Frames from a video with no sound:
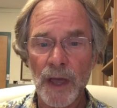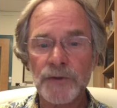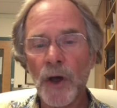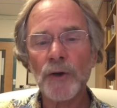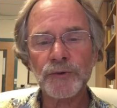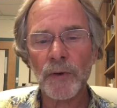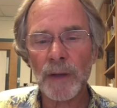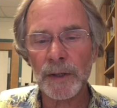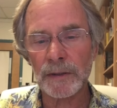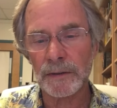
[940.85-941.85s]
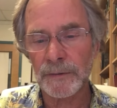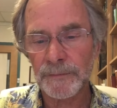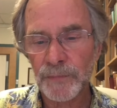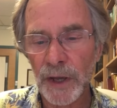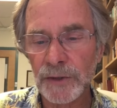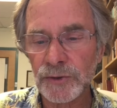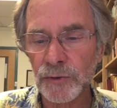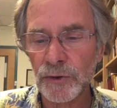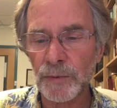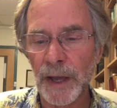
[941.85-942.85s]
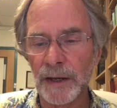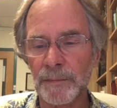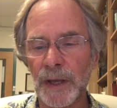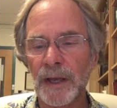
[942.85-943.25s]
"No trouble, I assure you, madam."